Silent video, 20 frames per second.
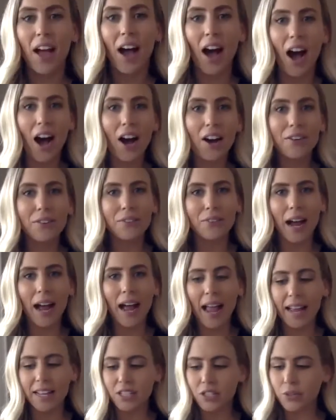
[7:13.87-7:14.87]
All
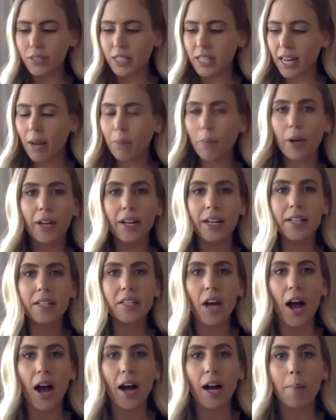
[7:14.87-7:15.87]
right, so today we're going to
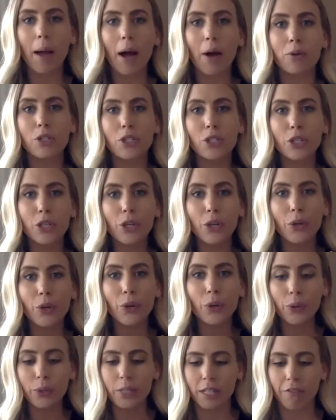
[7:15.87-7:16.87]
talk about
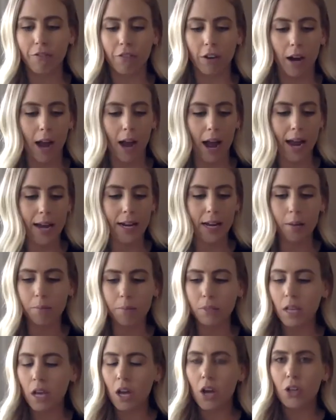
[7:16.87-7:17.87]
2 different
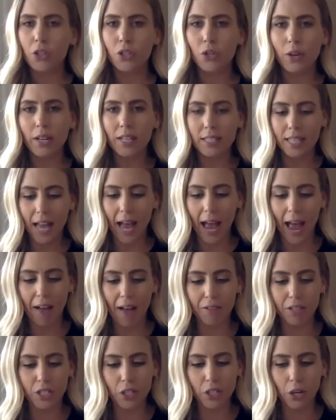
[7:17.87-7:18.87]
items. So you can see I
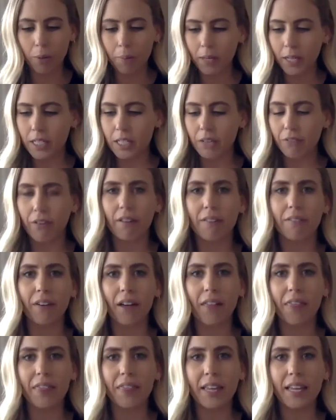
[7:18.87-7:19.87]
have so many different
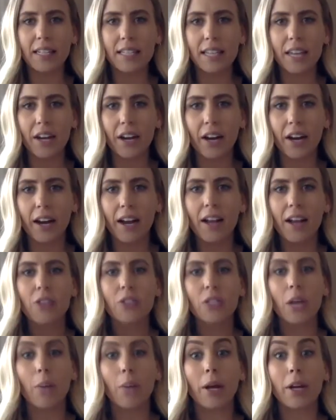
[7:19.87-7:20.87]
fun things here.
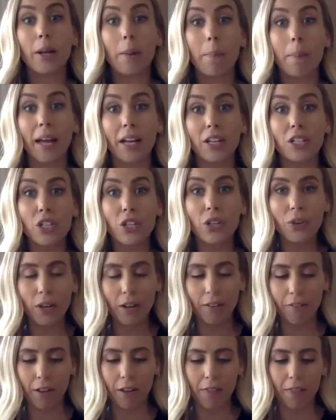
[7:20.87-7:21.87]
So I want you to pick 2
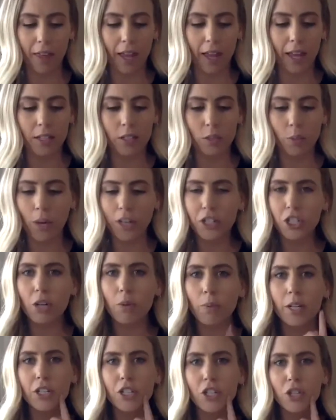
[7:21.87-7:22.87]
different things. What should
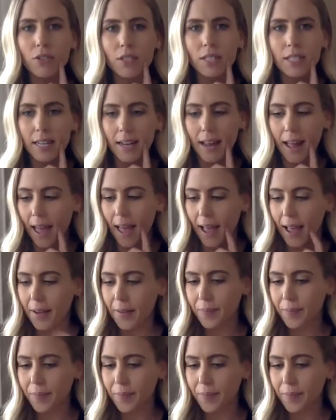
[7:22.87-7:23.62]
we choose today?